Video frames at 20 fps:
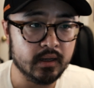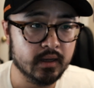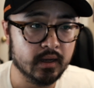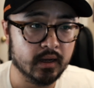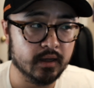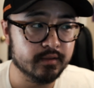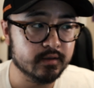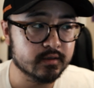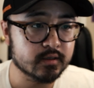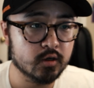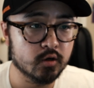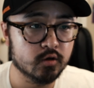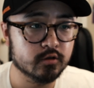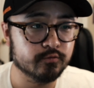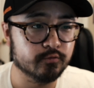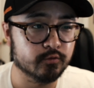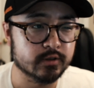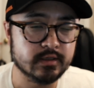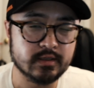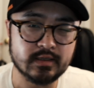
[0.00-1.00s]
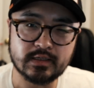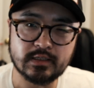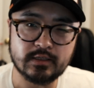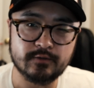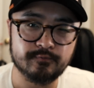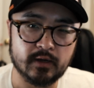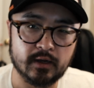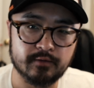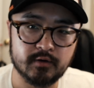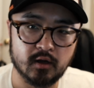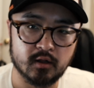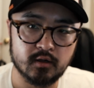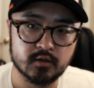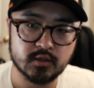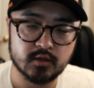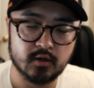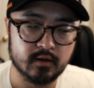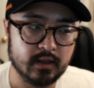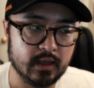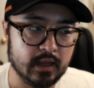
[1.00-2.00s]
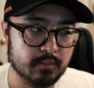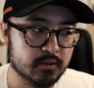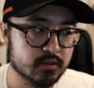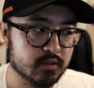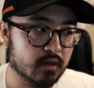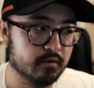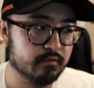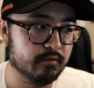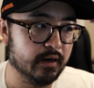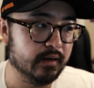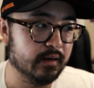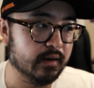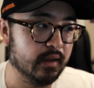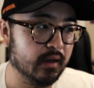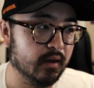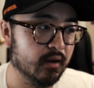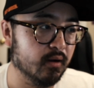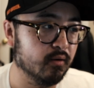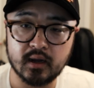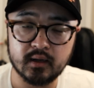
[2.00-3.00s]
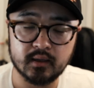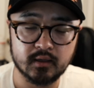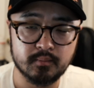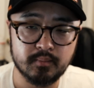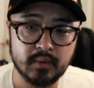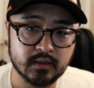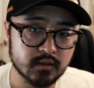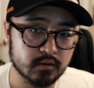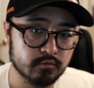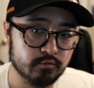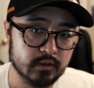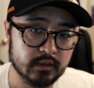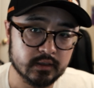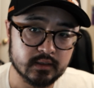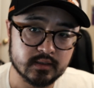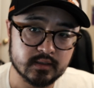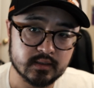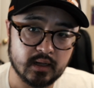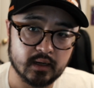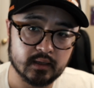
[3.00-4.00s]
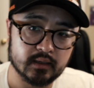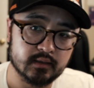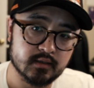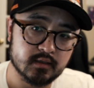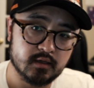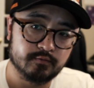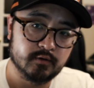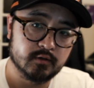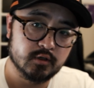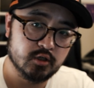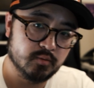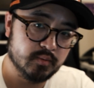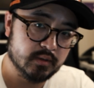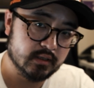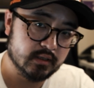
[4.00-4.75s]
This goes for $65 on Amazon right now. It makes a really good stocking stuffer just because